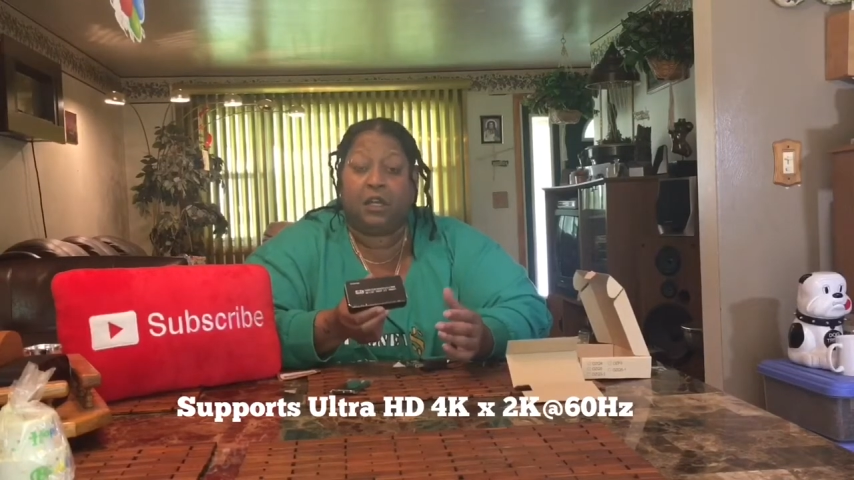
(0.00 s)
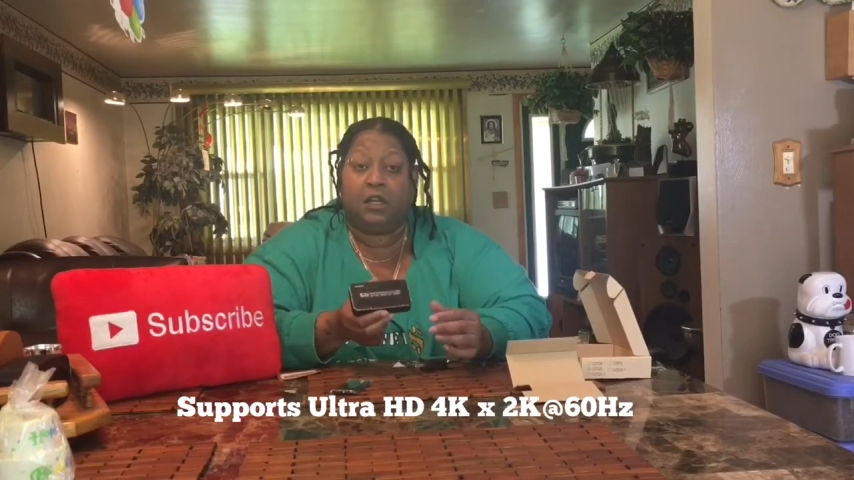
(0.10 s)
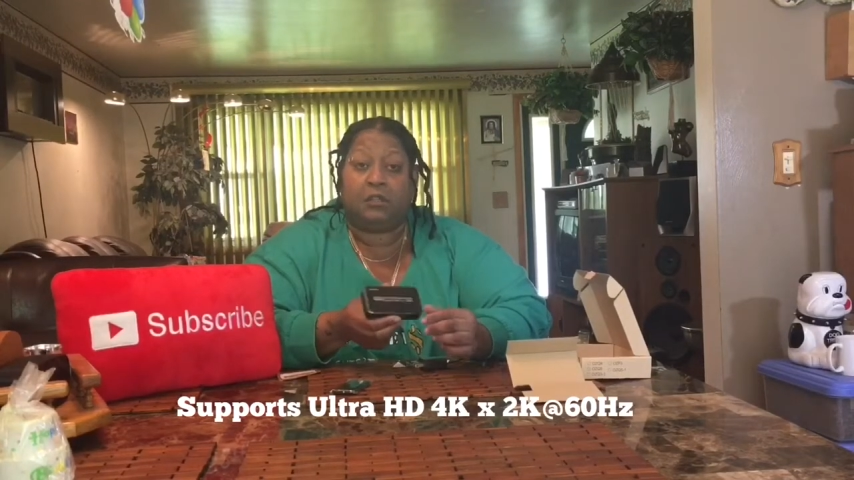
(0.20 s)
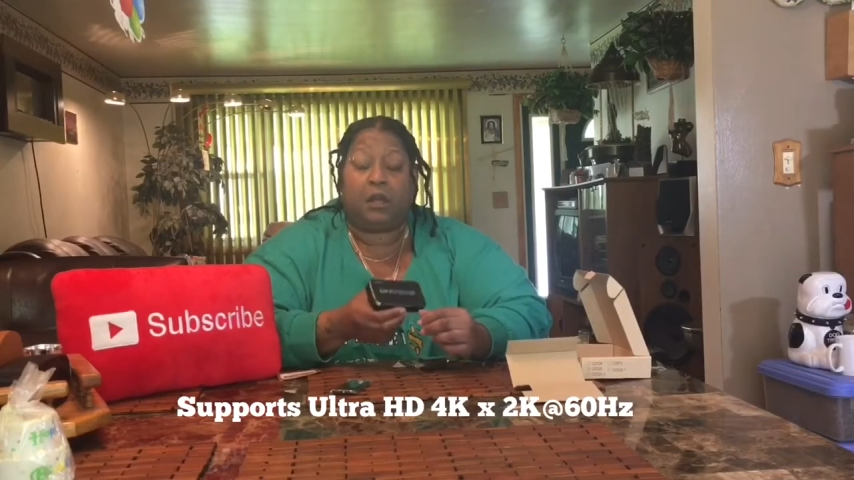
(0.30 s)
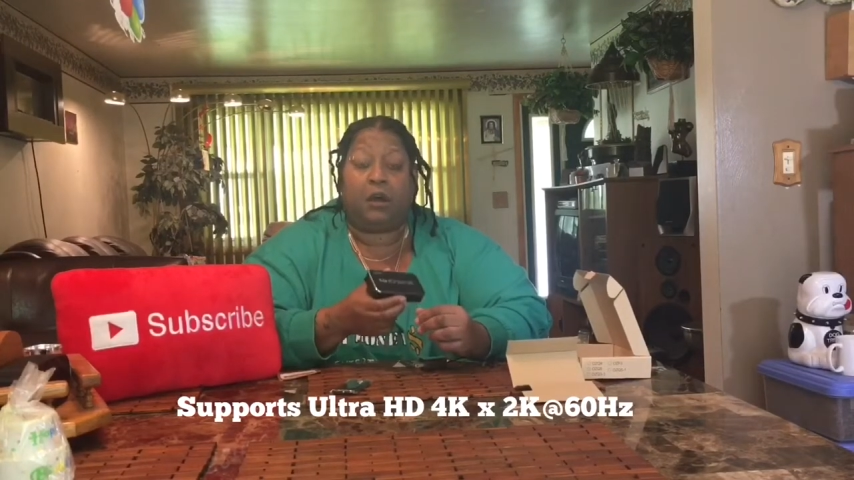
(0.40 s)

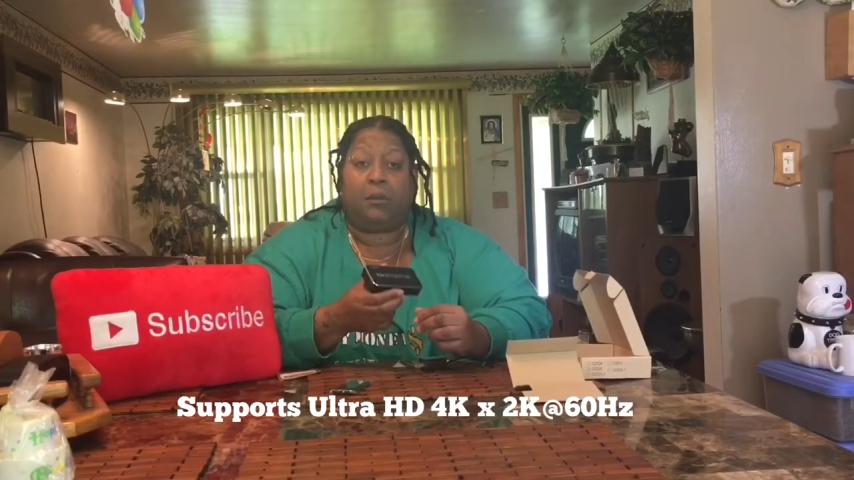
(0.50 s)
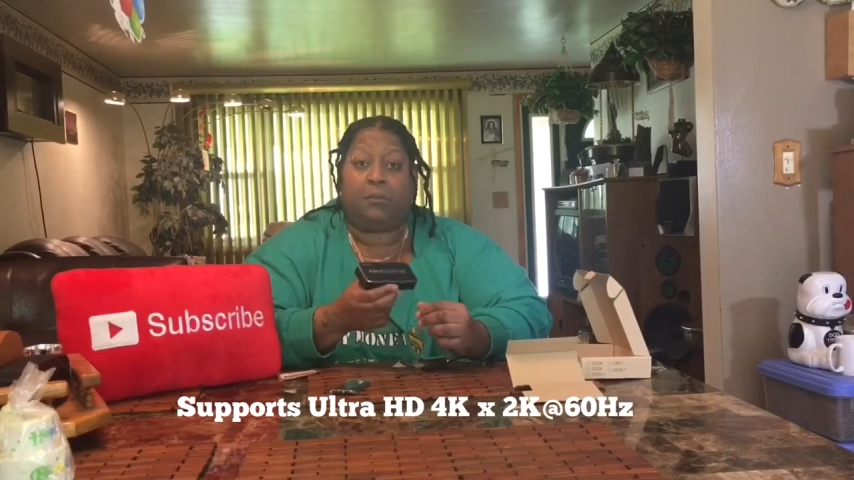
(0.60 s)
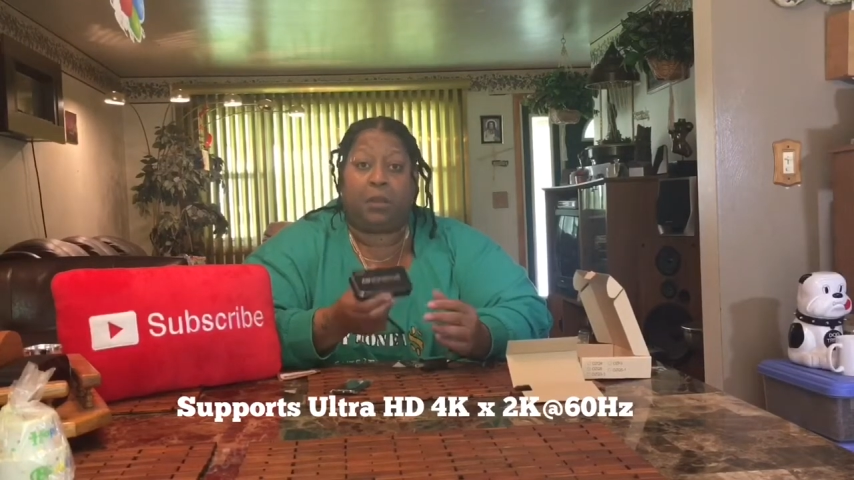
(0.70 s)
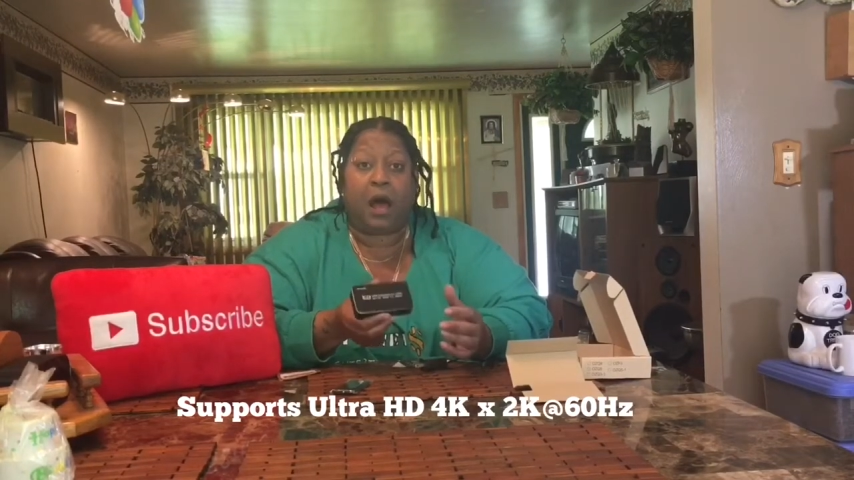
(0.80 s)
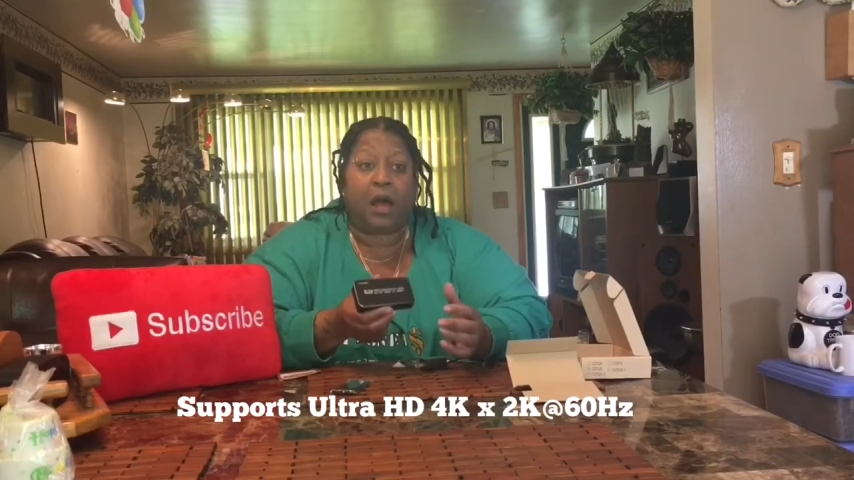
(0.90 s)
the
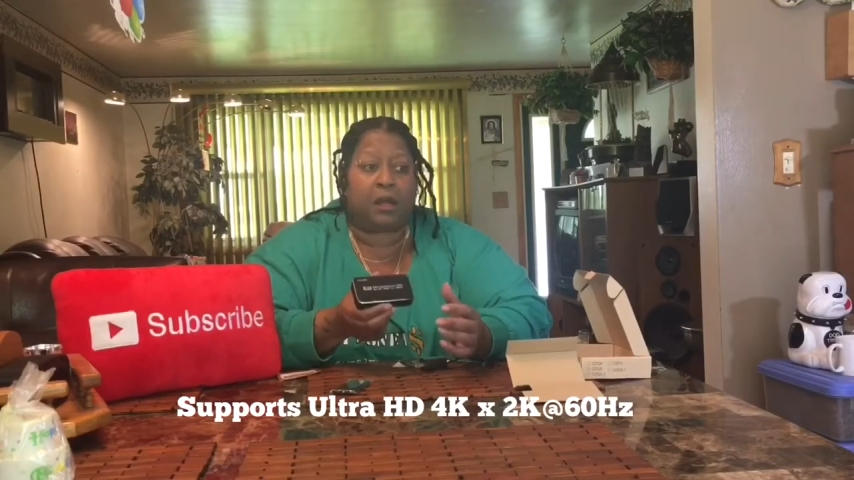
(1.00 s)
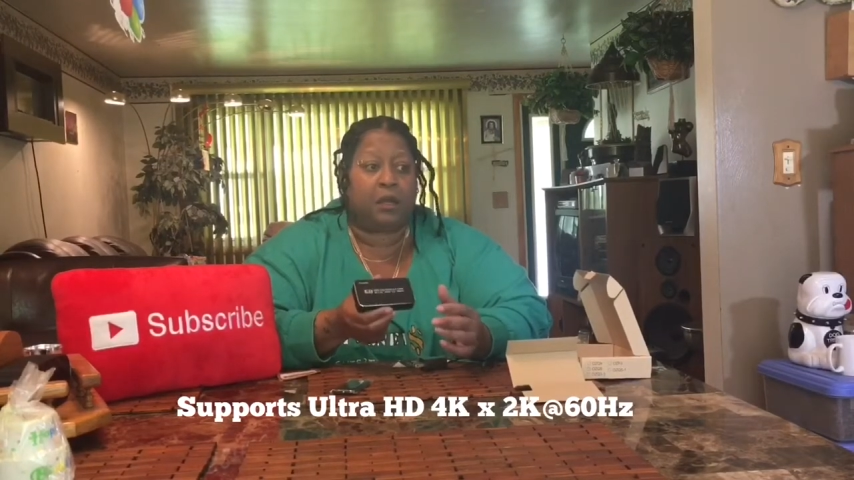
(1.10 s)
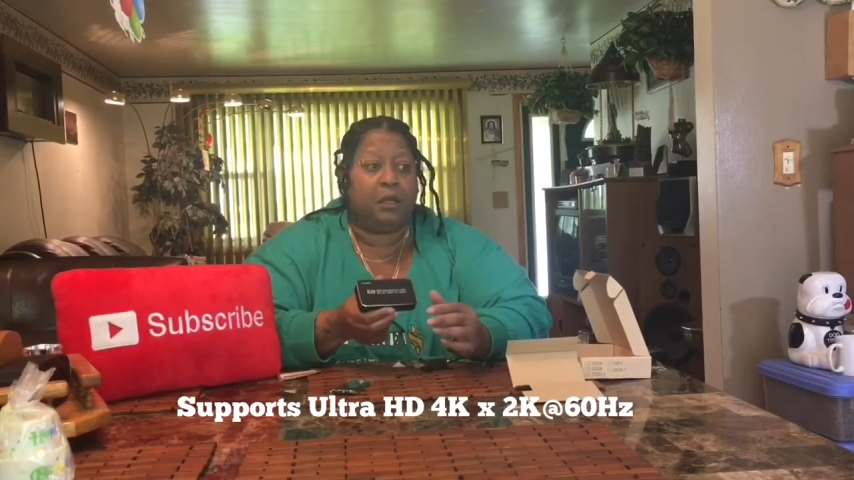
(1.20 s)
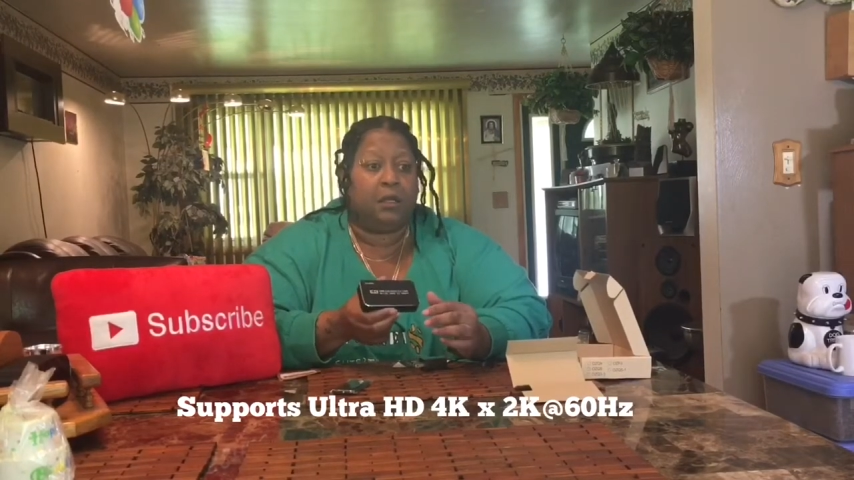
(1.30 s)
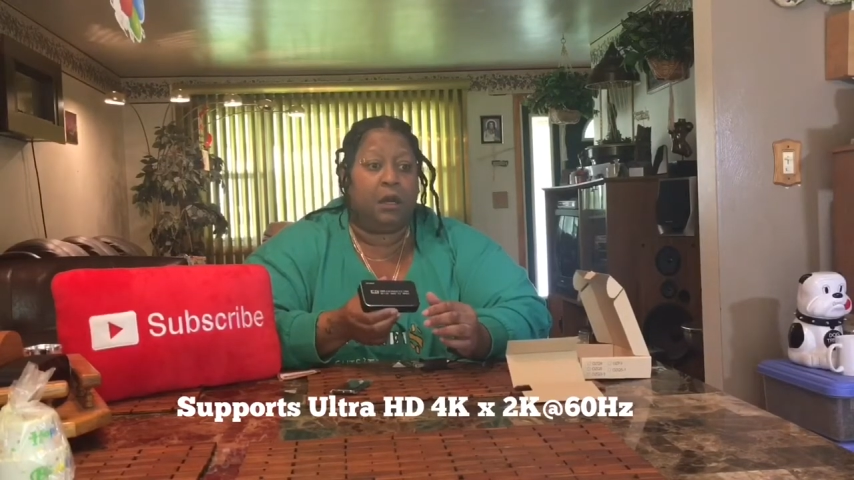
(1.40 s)
block
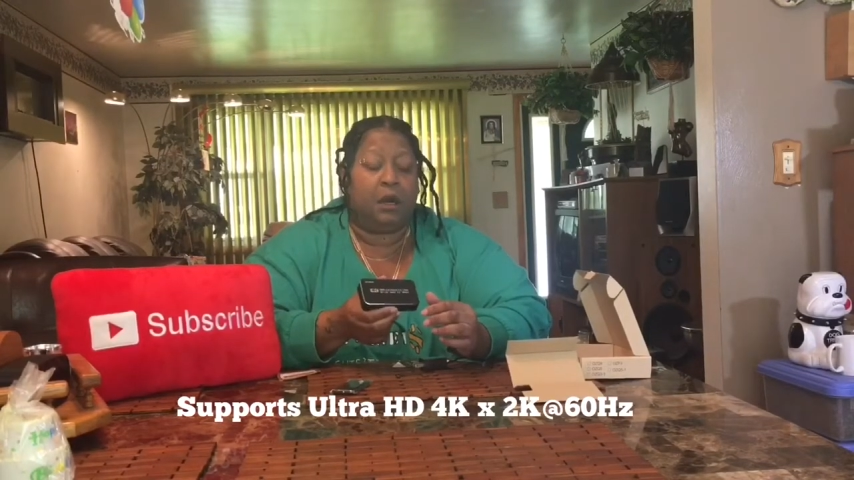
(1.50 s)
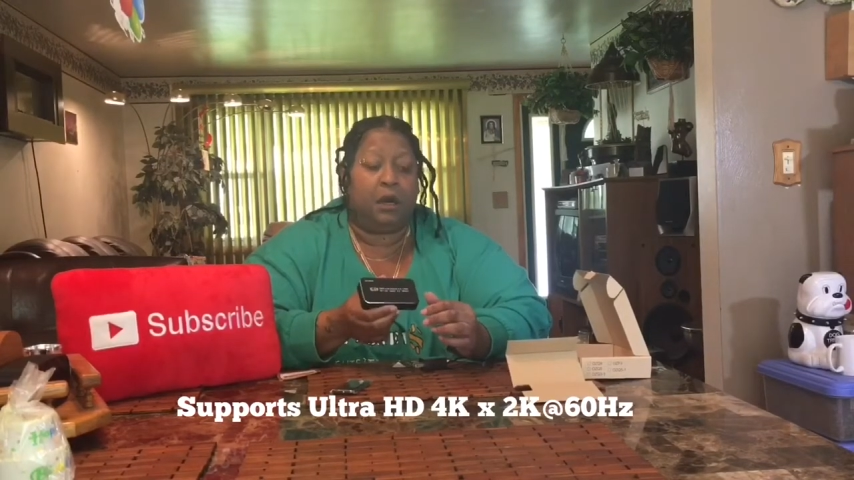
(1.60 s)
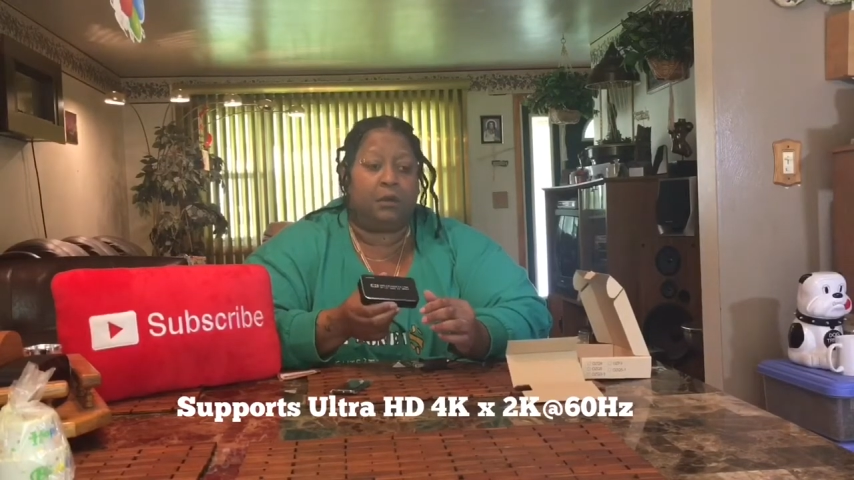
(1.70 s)
uh,